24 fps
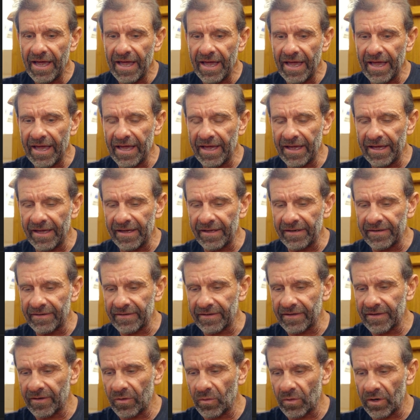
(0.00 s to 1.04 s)
And
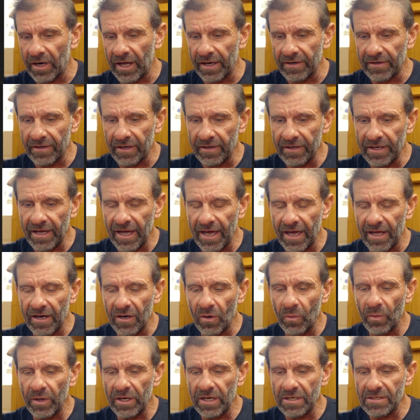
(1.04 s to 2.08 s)
we're not done yet.
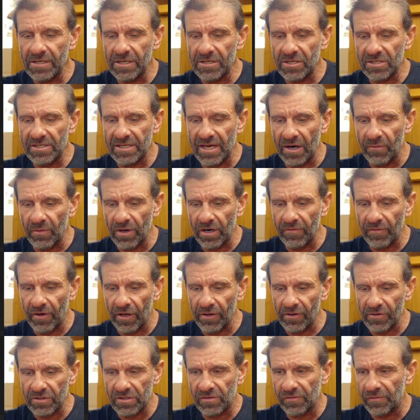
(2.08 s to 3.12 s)
We need to just get rid of all
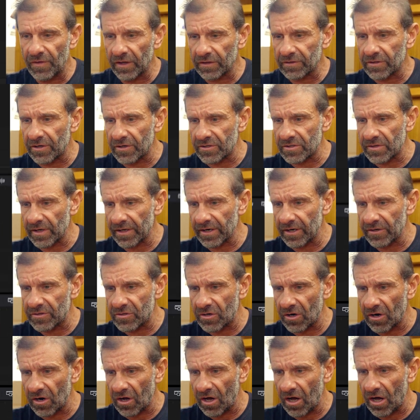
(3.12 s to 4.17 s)
those filters. So I'm gonna
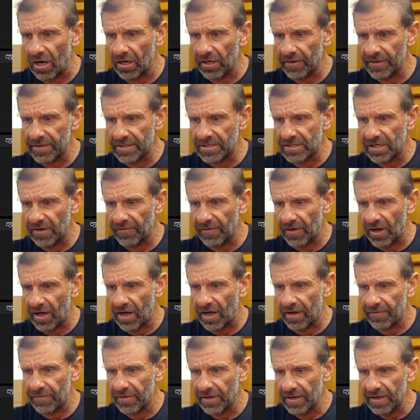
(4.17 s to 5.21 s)
turn all of this stuff
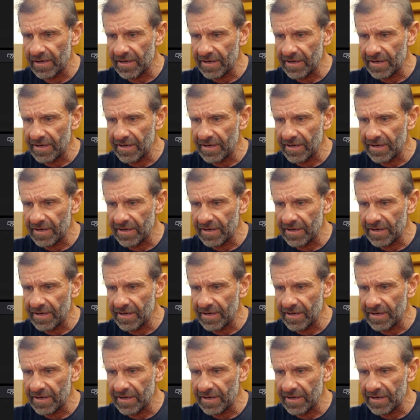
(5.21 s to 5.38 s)
off.